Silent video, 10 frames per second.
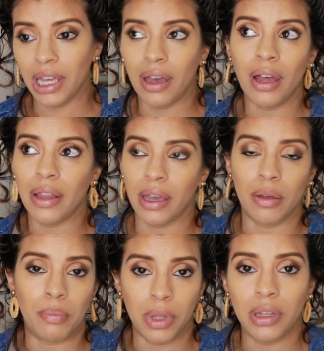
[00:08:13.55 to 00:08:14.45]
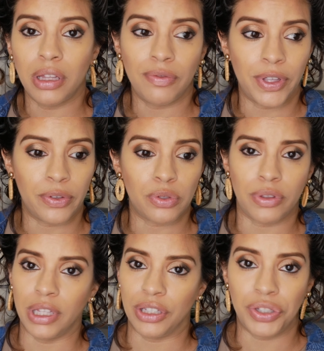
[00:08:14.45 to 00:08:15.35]
It got like 1 million views
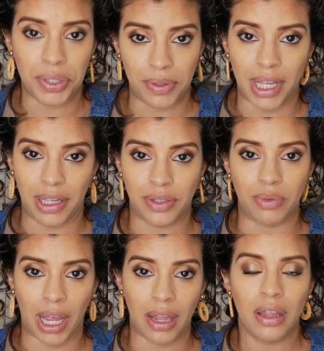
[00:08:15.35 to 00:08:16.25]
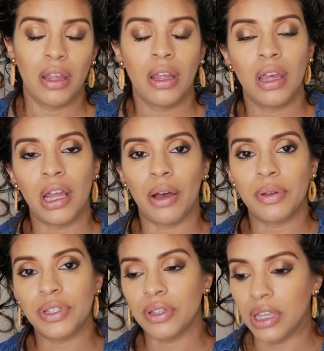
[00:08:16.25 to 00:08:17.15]
within 2 days, right? And I
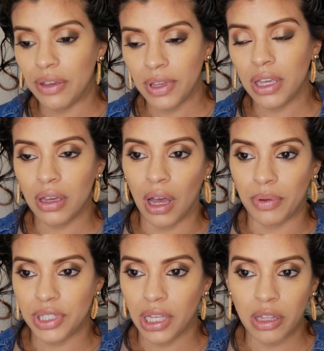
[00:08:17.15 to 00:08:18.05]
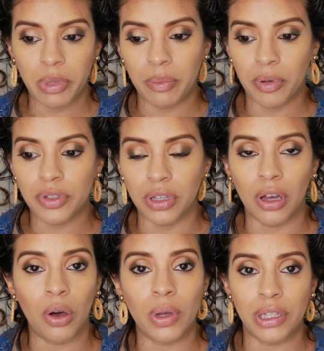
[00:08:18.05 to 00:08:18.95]
was telling people to
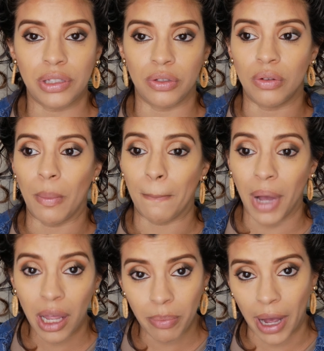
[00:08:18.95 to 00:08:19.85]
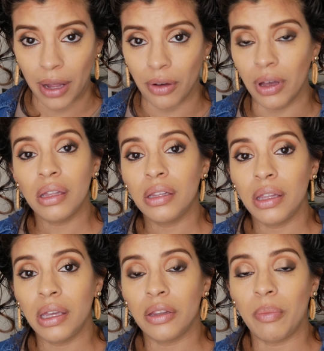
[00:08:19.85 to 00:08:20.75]
go into my bio, click the
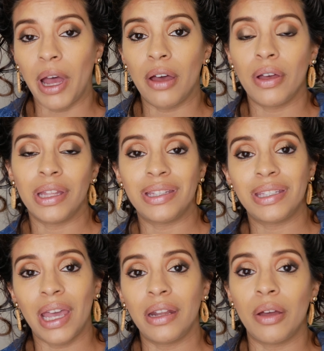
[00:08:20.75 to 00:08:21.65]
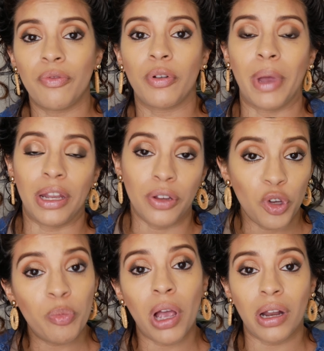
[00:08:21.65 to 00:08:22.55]
link in the bio and sign up for my
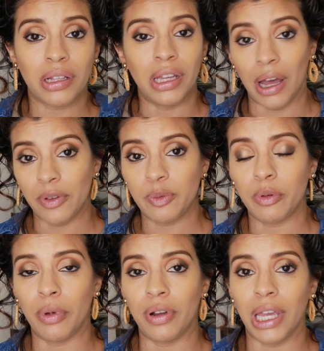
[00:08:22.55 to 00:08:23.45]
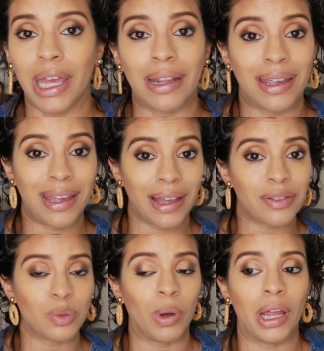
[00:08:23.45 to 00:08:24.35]
new product that I was promoting. And
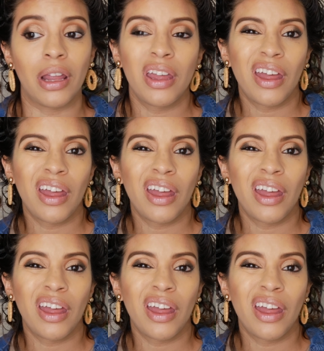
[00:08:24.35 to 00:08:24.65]
guess what?